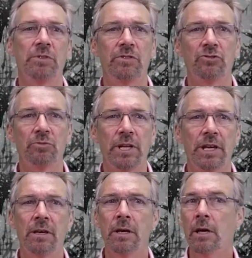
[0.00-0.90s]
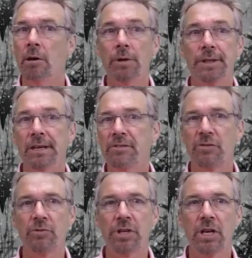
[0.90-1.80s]
with social media without
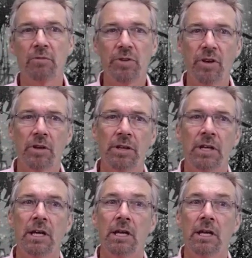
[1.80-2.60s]
certainty of result,